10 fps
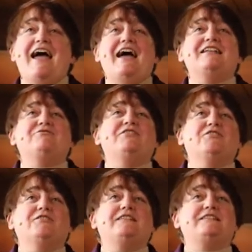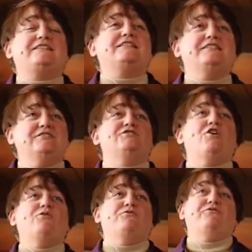And if there are still
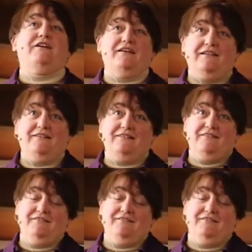no figs,